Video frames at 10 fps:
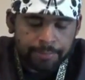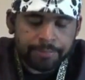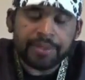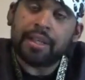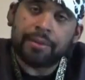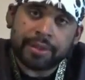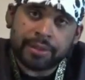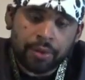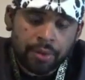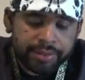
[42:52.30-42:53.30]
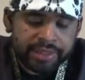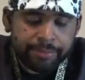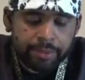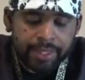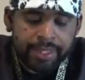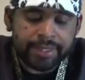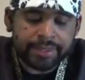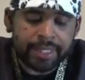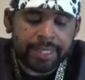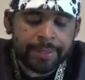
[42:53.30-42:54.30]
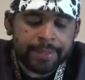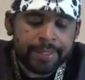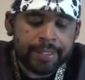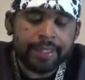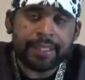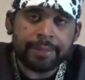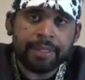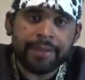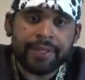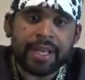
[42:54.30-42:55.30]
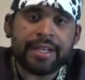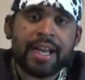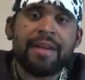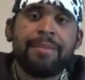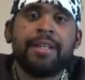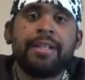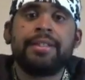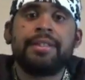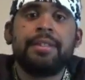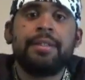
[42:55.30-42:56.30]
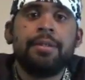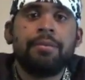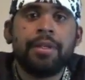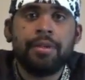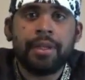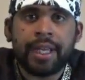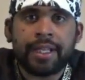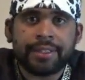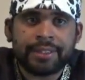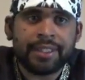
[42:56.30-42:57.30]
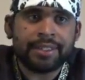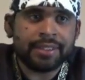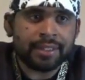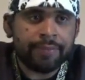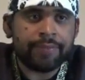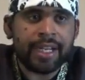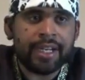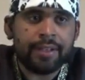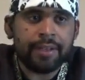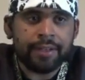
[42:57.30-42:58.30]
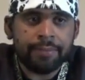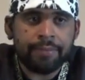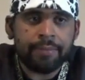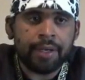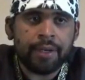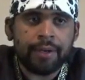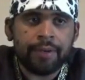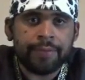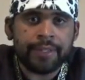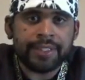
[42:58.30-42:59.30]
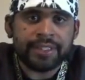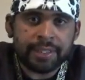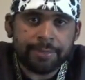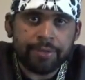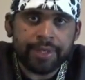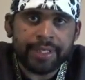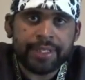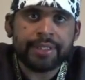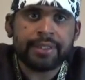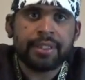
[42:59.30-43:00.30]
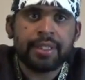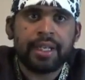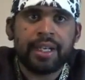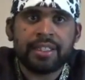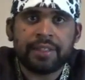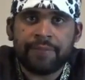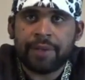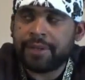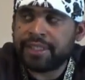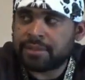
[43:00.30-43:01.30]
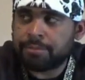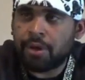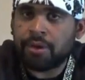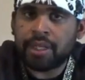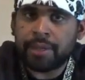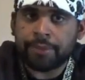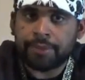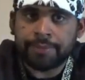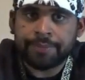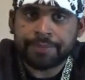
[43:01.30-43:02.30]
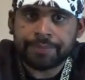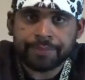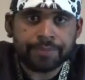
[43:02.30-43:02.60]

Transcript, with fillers: dealing with the so-called Seminole Indians, that let them live and not die. Because when you look at the census of the Seminole Indians, it's a very small number.